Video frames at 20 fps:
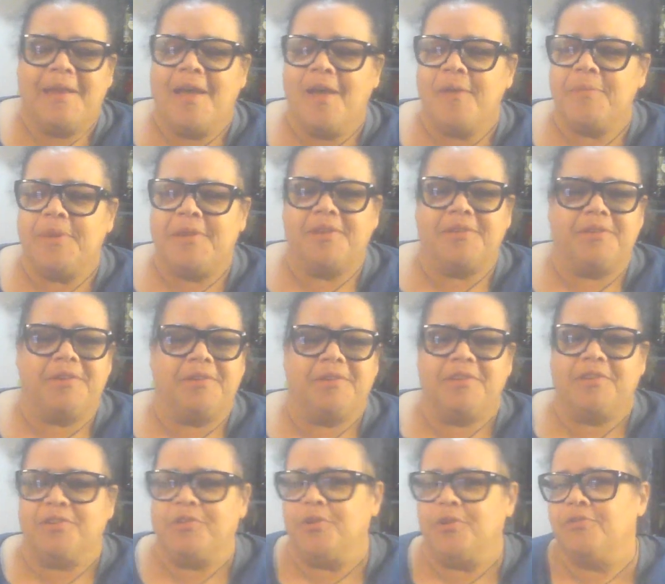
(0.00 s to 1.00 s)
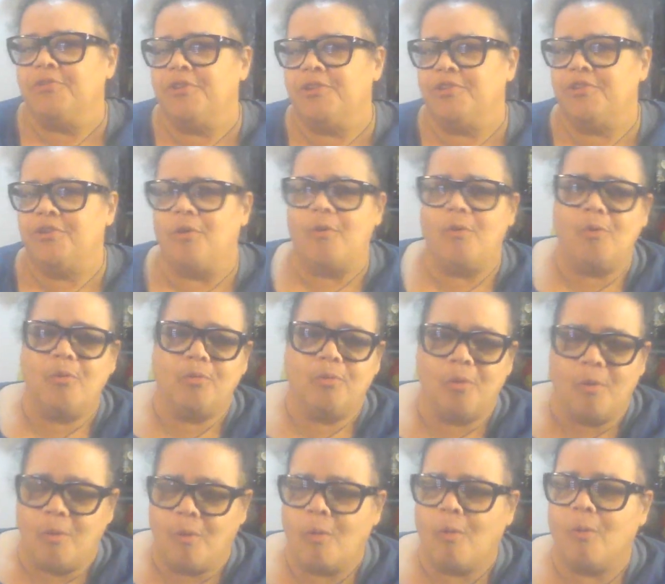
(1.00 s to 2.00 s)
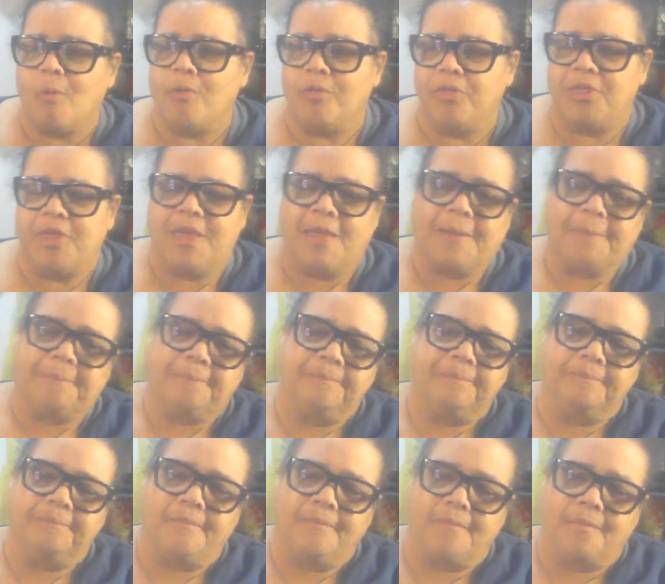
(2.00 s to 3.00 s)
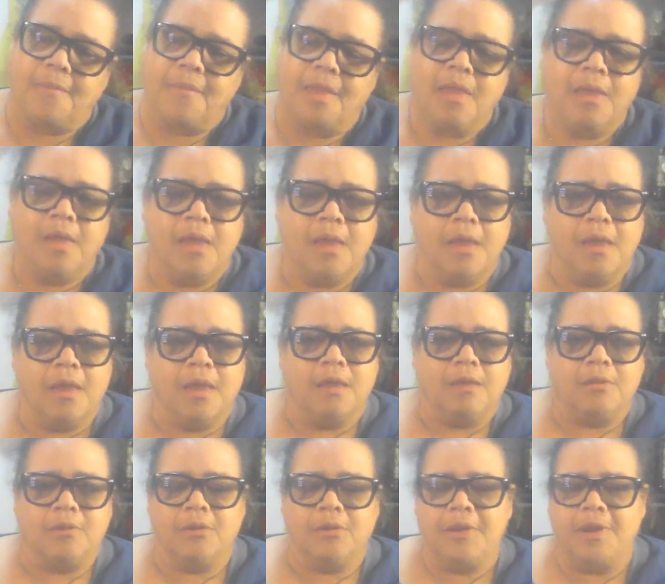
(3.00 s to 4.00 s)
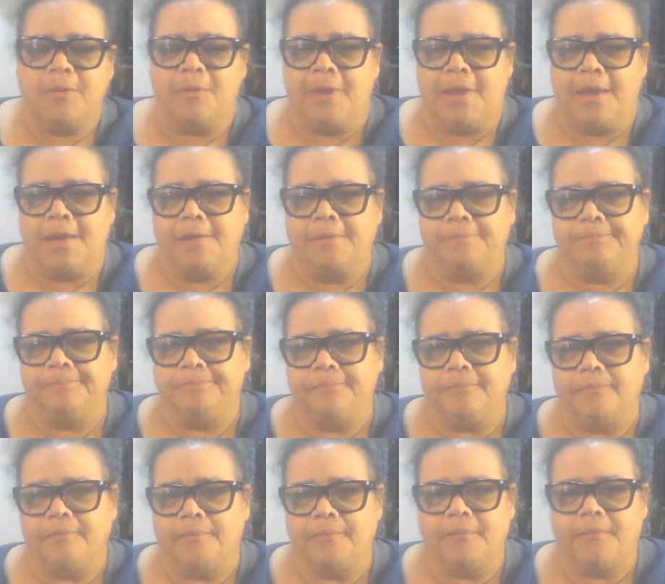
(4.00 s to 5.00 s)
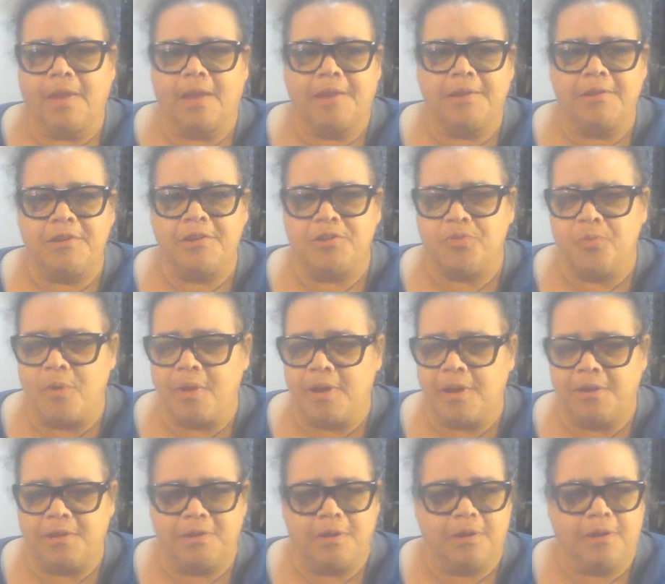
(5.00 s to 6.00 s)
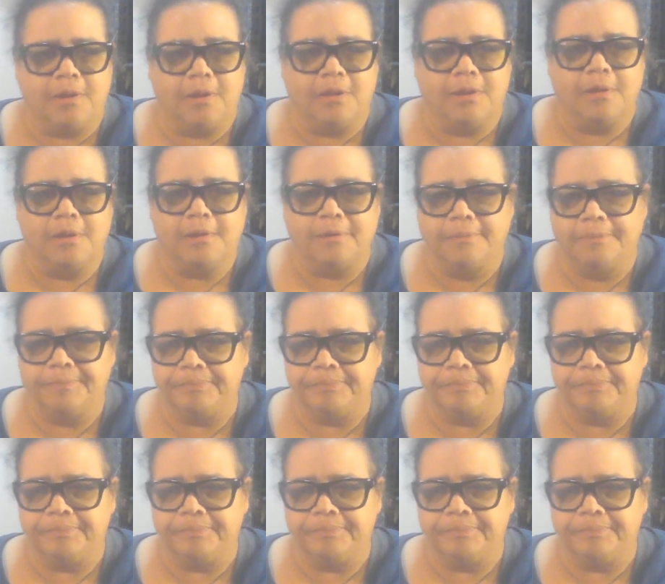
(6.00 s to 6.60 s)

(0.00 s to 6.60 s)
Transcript: now because it deserves its own whole thing. So anyway, I just wanted to